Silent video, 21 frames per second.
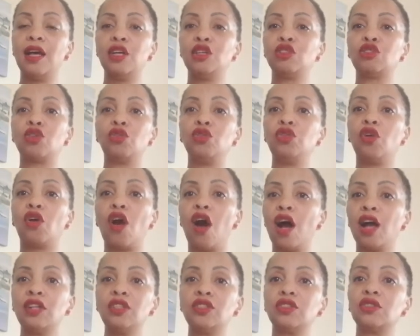So you
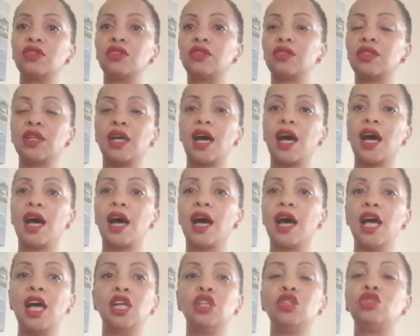can't just
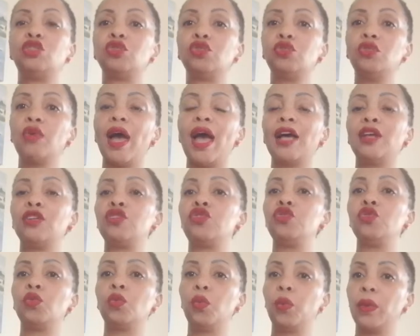do as
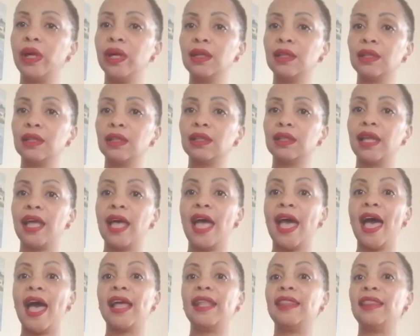you will,
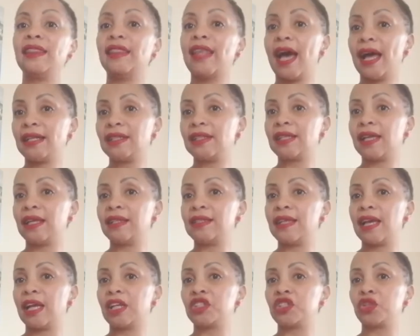and that
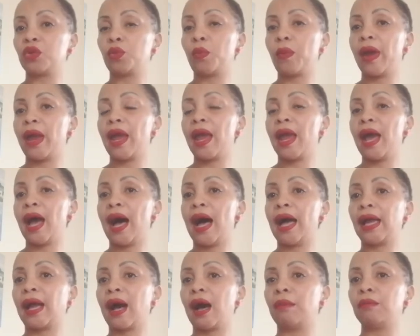is actually where
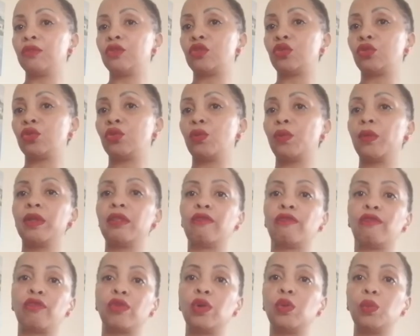I come to with
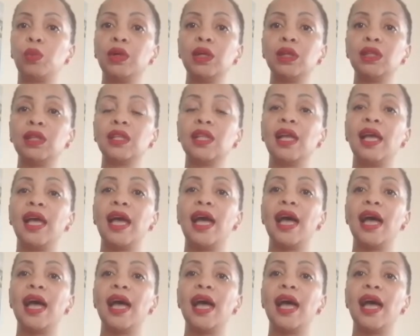free will.